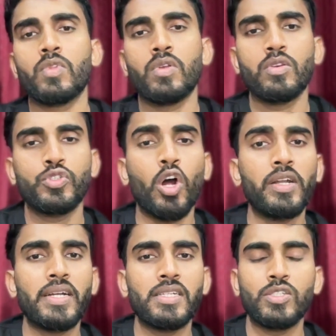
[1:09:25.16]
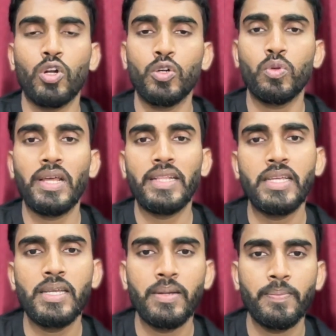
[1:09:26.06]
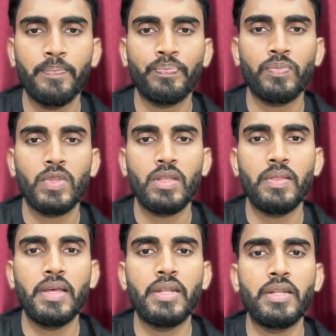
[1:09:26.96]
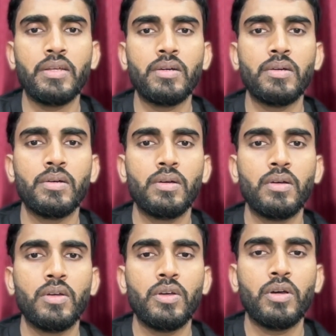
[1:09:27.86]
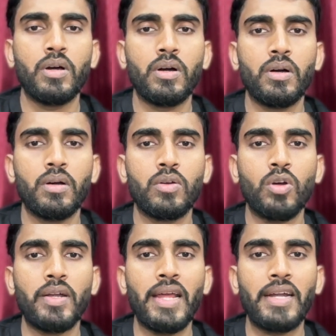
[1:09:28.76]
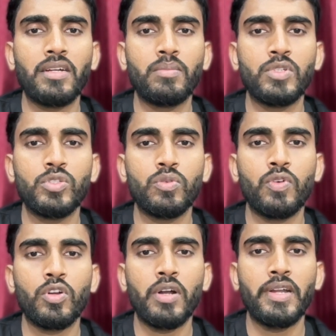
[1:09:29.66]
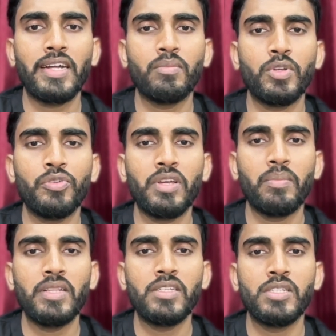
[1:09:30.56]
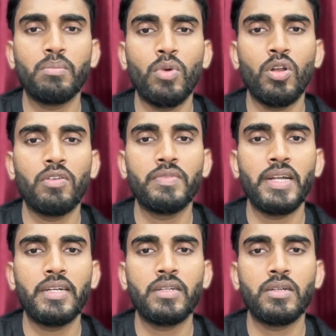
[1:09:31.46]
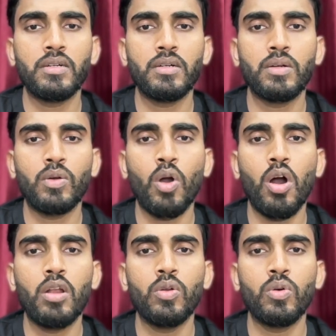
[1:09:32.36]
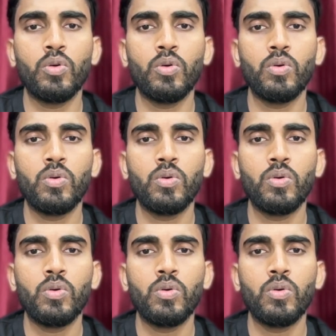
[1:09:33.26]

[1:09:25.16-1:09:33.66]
short address, not too lengthy. Then contact number. So for contact number you can make the symbol of that call logo